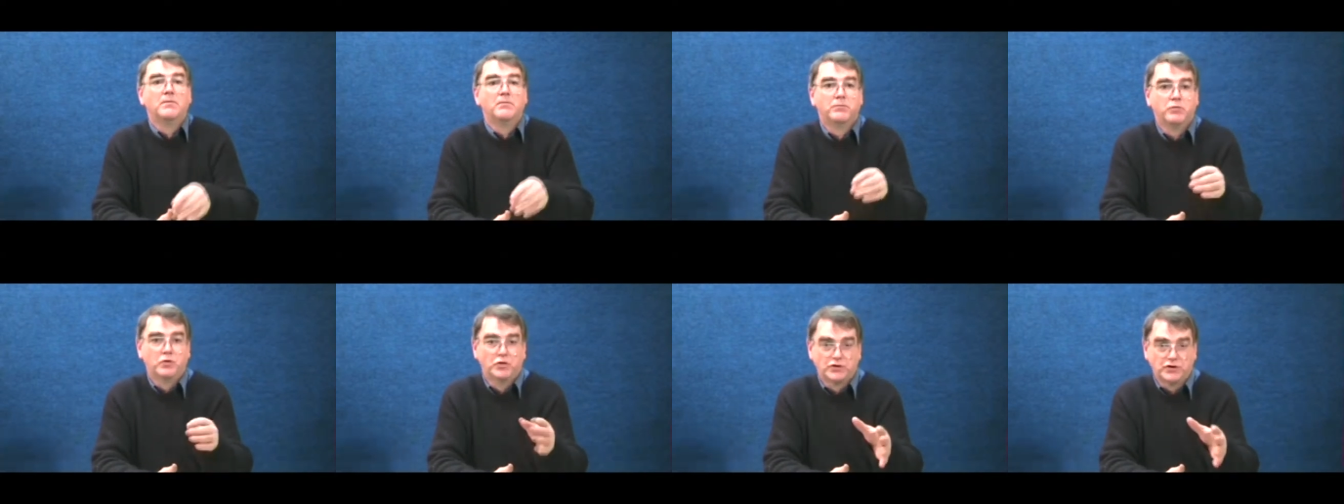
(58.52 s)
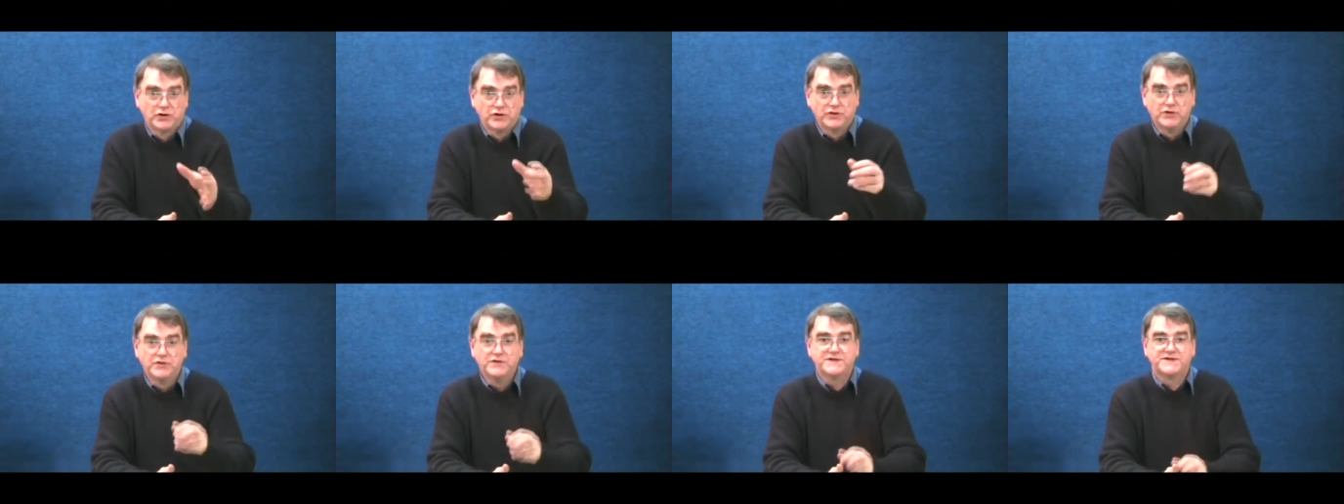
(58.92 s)
Put
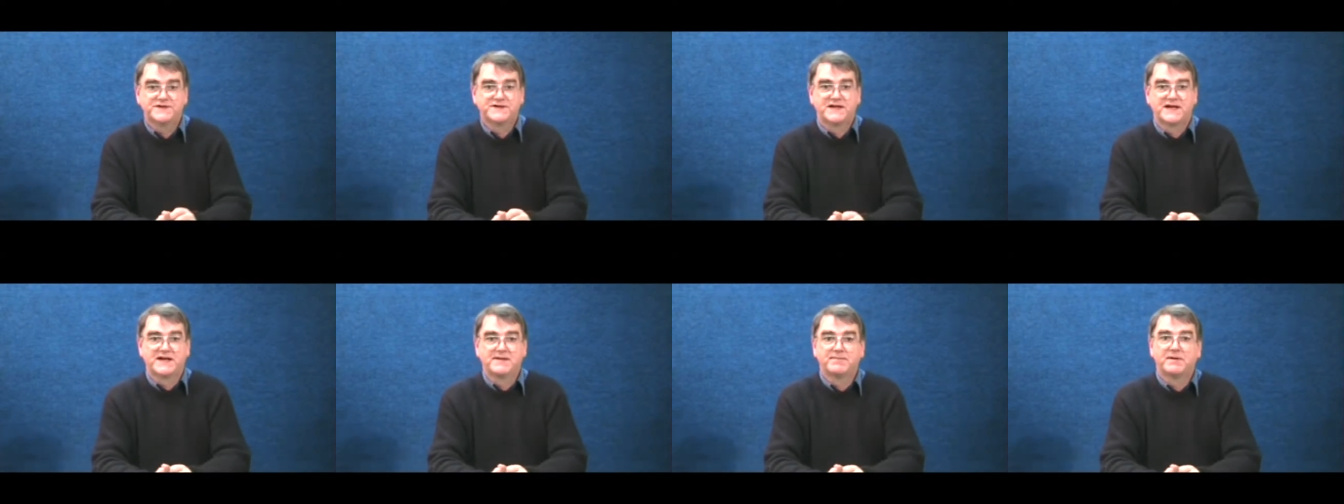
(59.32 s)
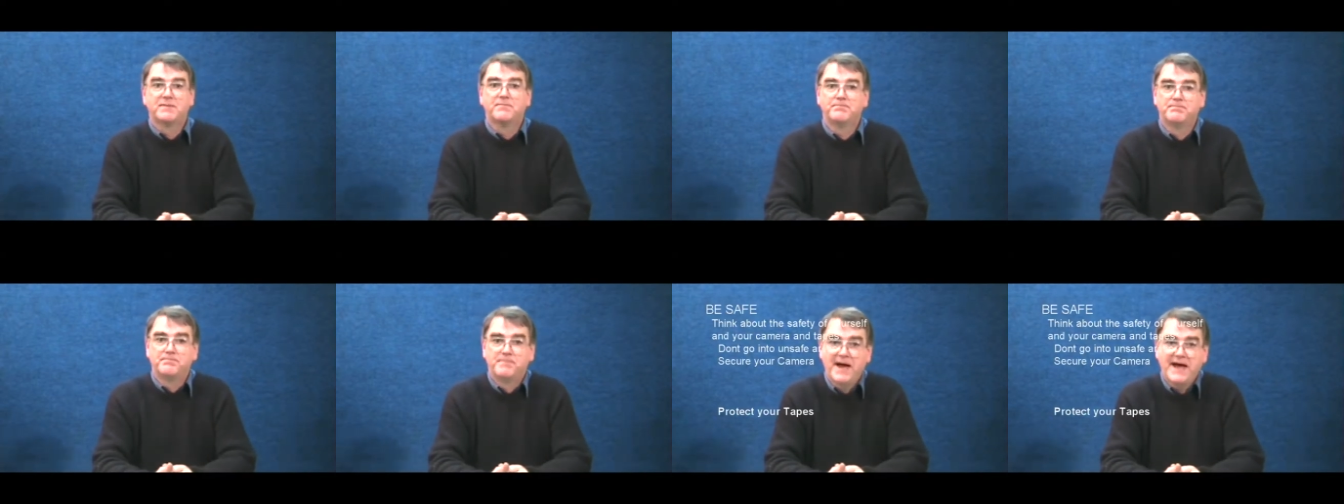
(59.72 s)
your used tape
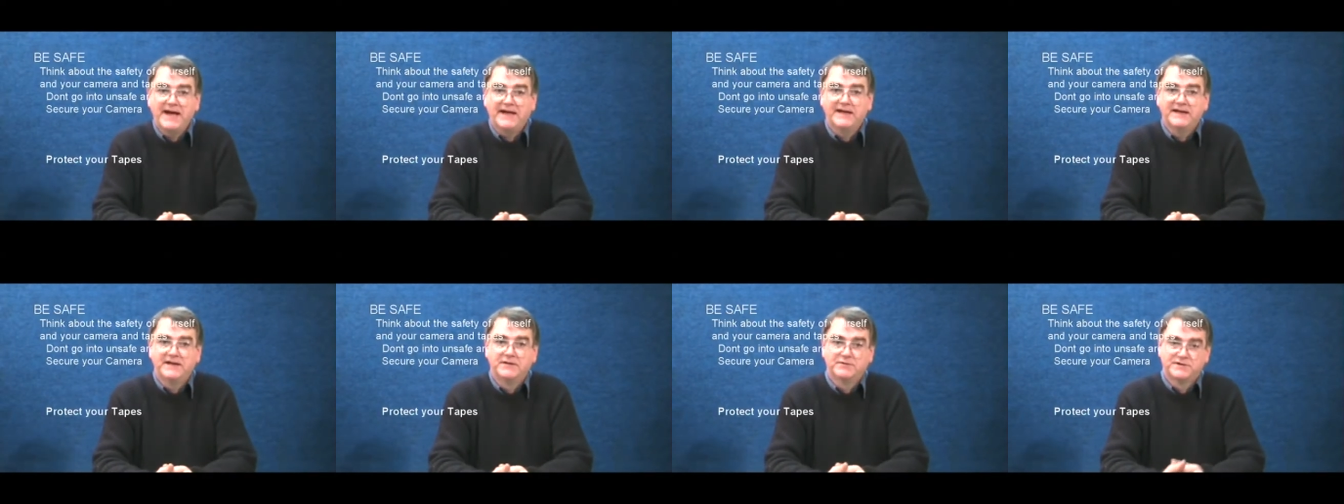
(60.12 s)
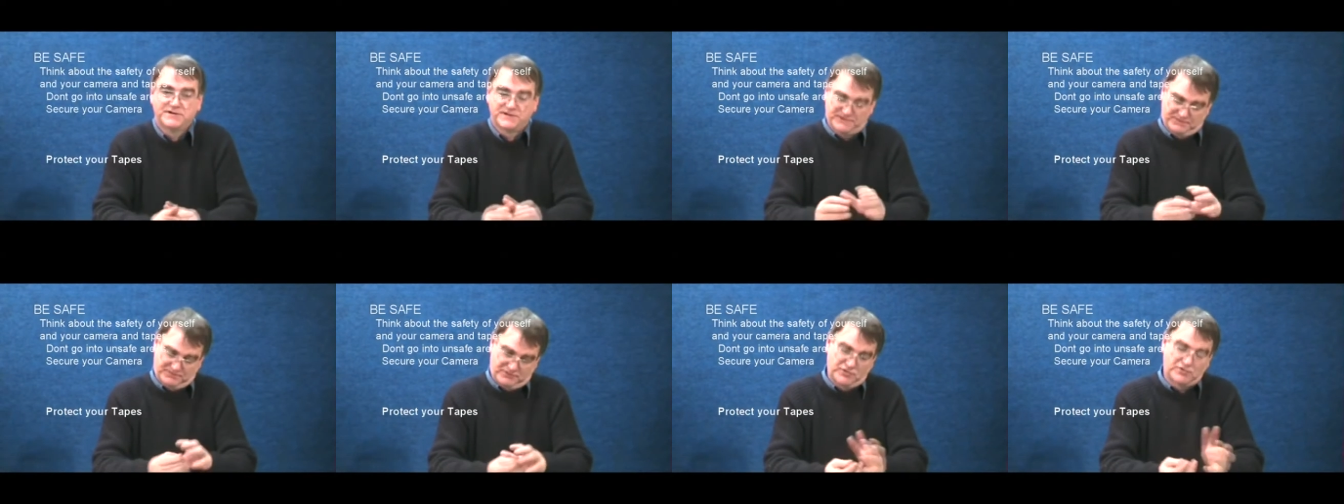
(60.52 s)
back into
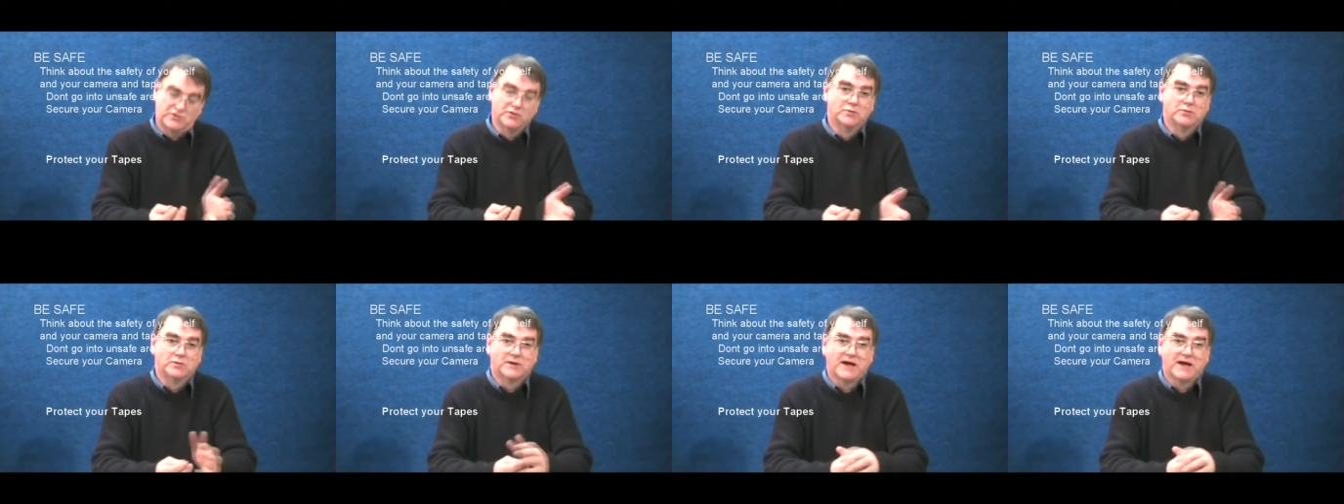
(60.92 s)
its jewel